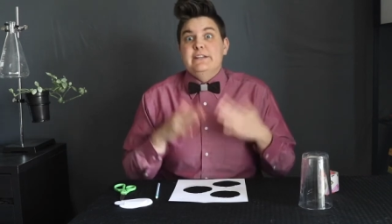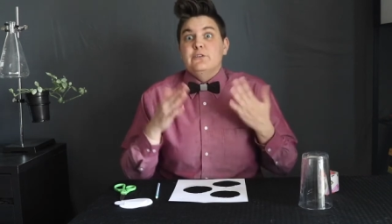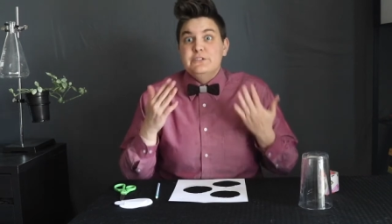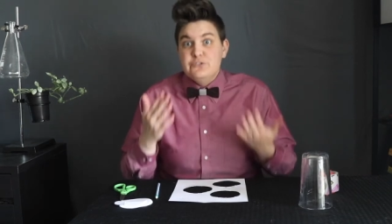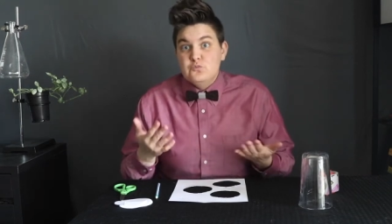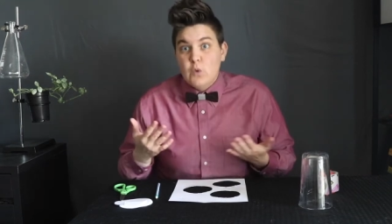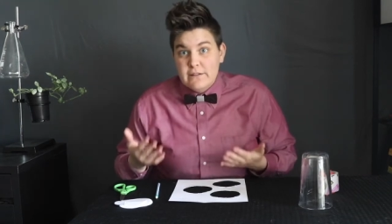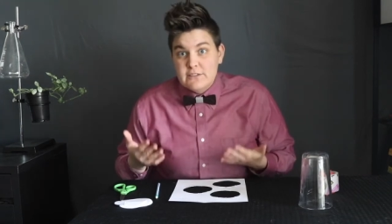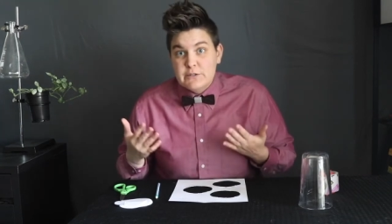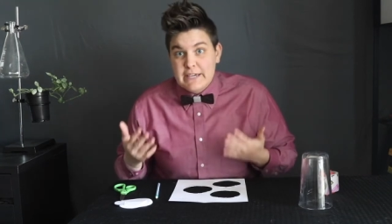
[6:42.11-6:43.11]
I can only do
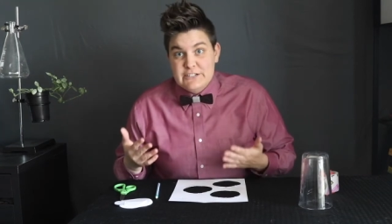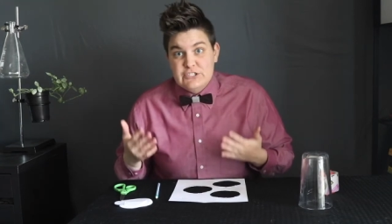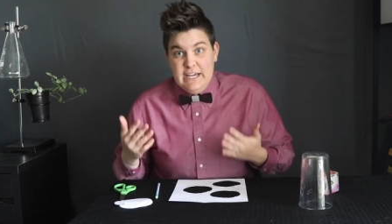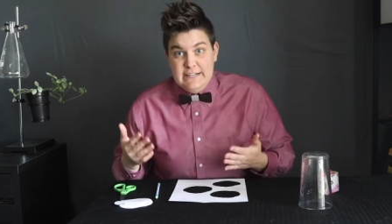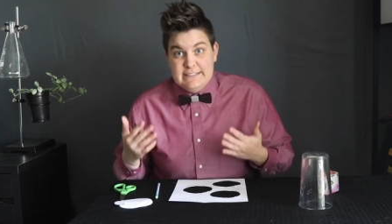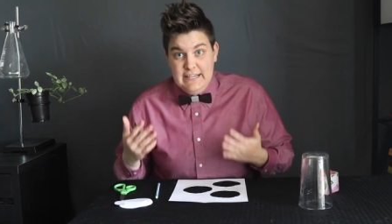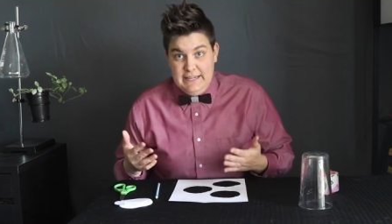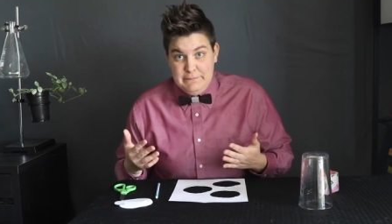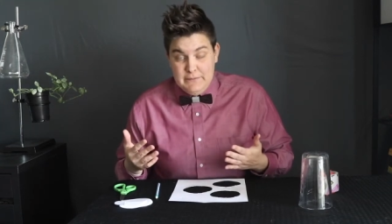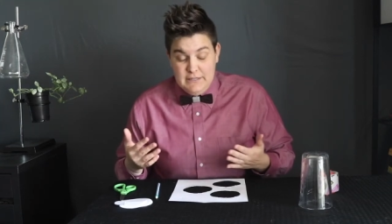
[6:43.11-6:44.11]
one location at a
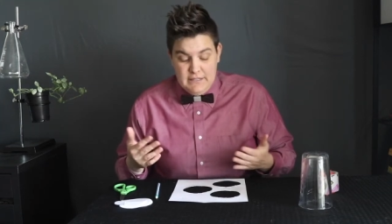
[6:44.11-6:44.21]
time.